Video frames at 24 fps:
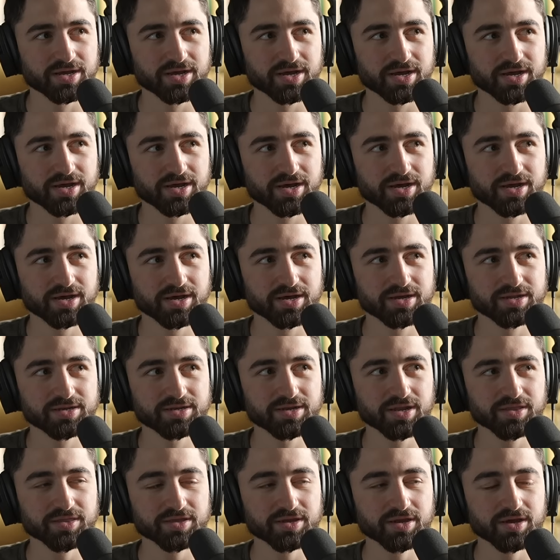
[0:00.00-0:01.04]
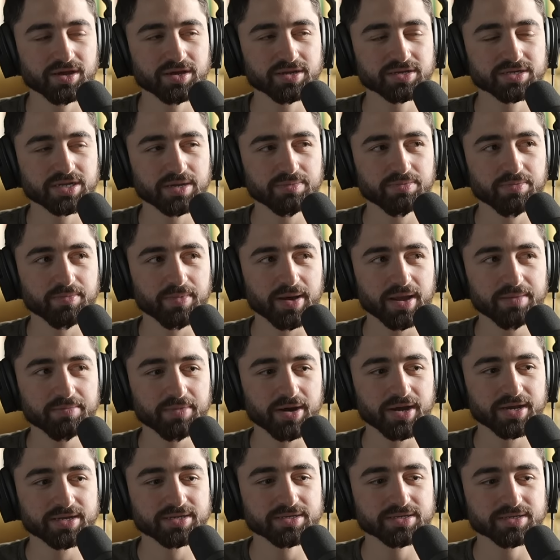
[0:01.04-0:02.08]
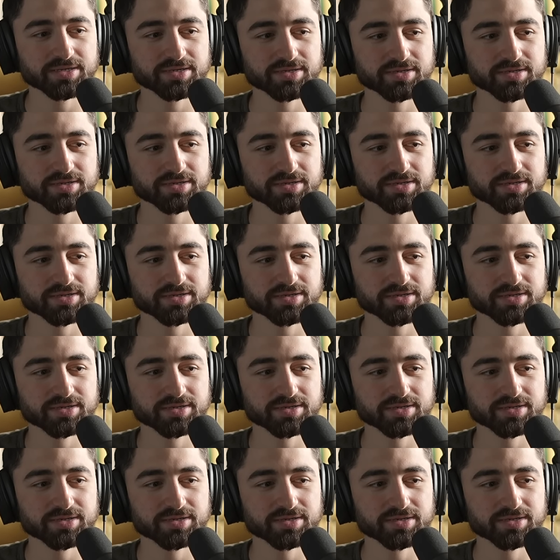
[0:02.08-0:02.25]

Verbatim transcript: Uh, nothing on top of my mind.